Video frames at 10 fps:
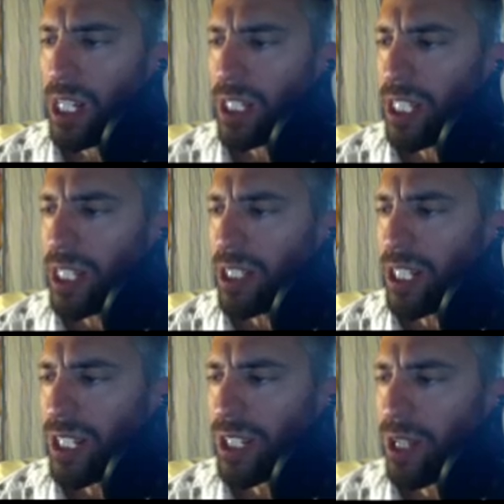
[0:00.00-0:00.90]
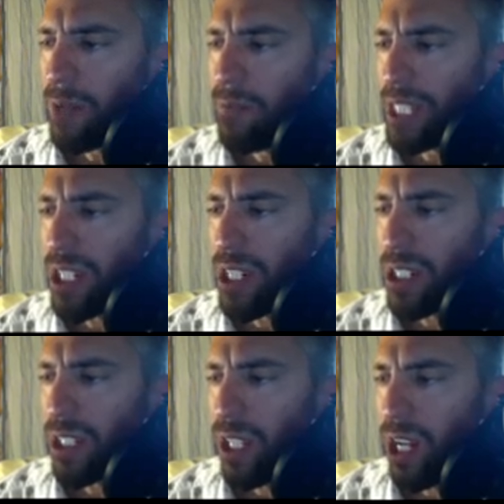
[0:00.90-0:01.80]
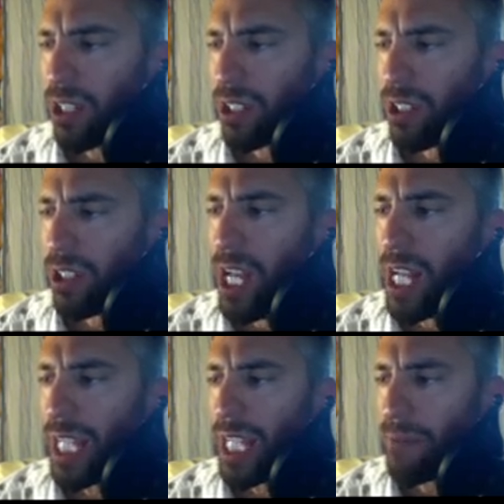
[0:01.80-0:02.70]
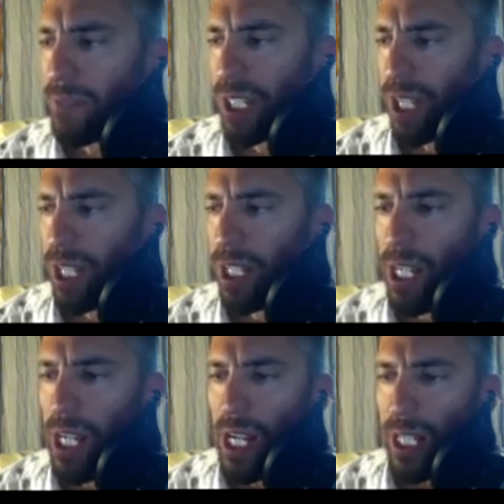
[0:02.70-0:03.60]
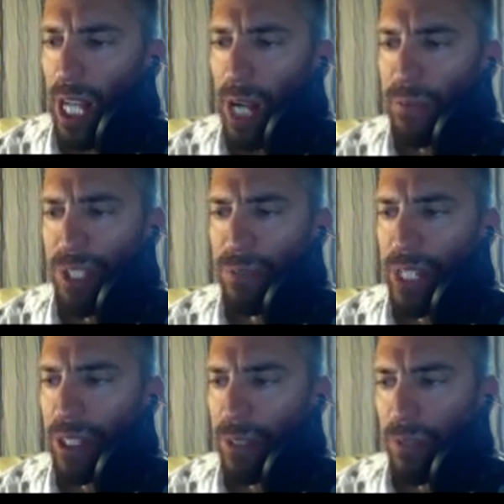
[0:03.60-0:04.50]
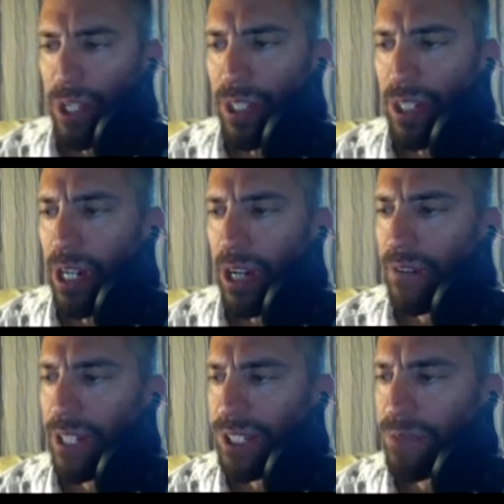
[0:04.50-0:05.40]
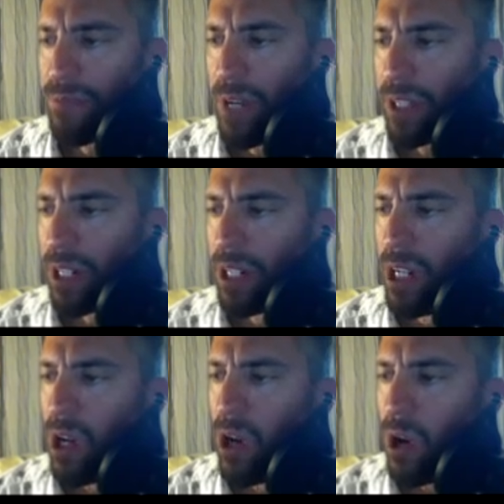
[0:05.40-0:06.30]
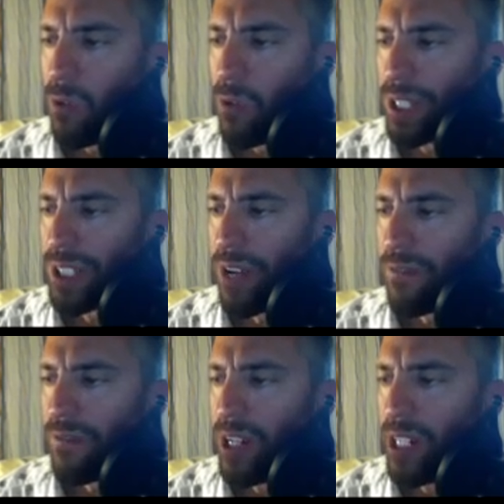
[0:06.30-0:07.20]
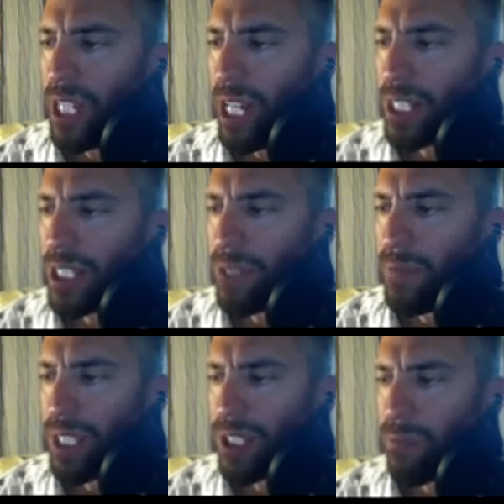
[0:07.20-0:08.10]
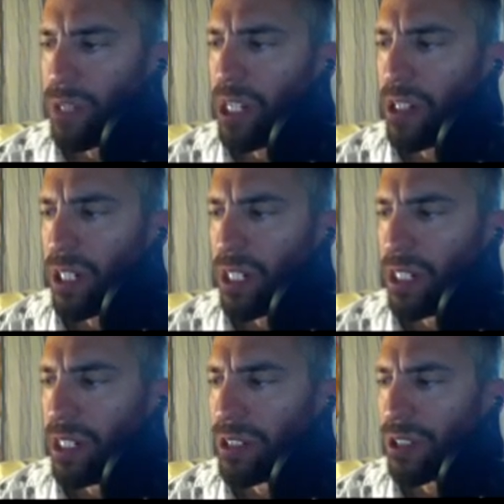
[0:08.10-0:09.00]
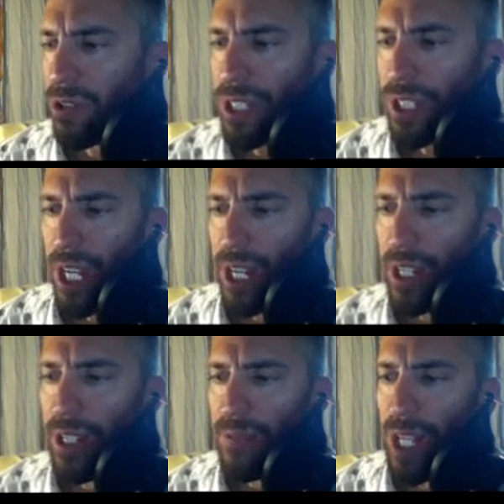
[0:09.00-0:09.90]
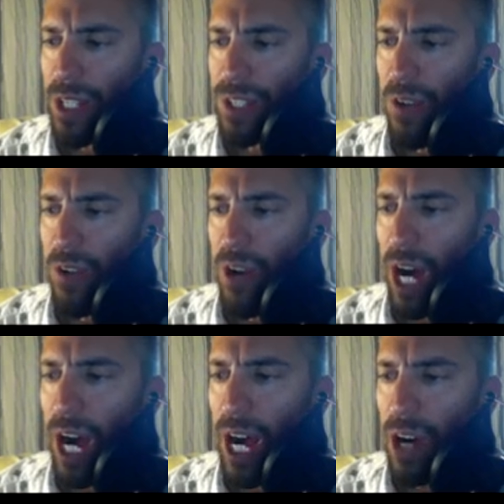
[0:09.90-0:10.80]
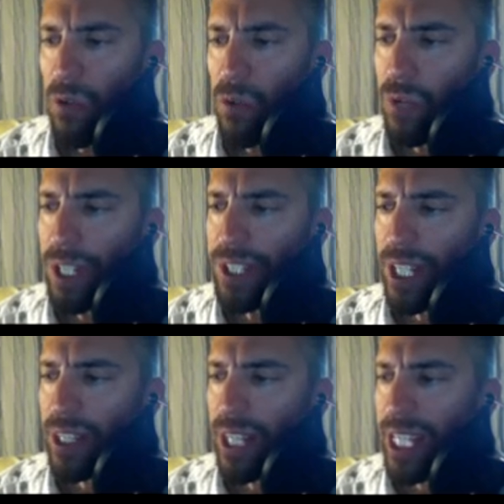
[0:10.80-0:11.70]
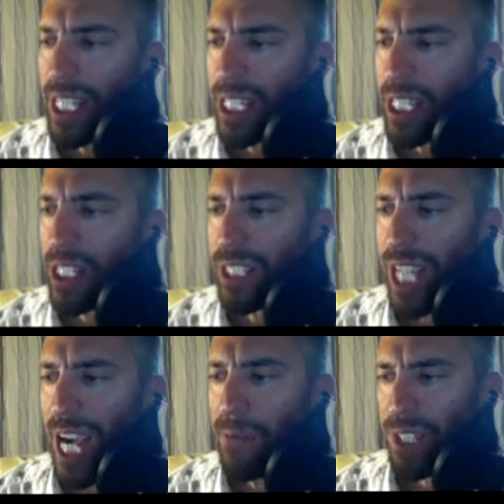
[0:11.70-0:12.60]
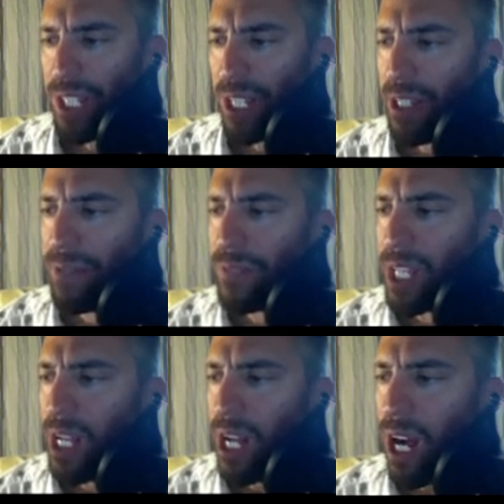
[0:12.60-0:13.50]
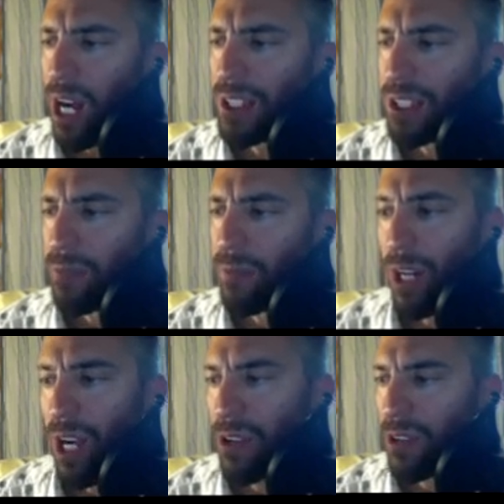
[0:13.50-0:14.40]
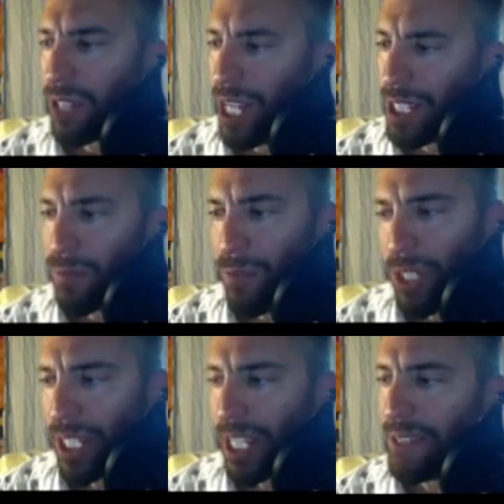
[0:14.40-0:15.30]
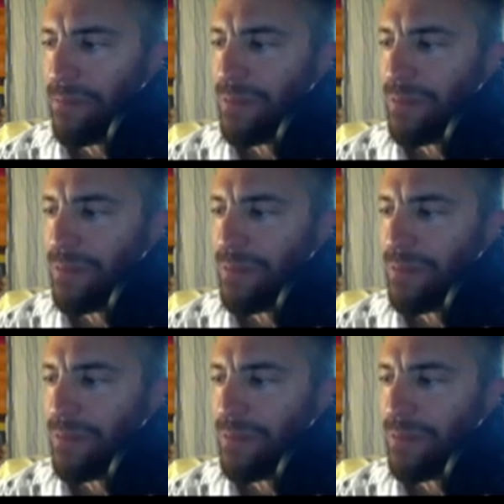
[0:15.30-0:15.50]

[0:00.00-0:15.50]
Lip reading: killed his maternal uncle, Kamsa. Kamsa, being the brother of his mother, was a very intimate superior to Krishna. So how was it that he killed Kamsa? Also, Maharaj Pariksit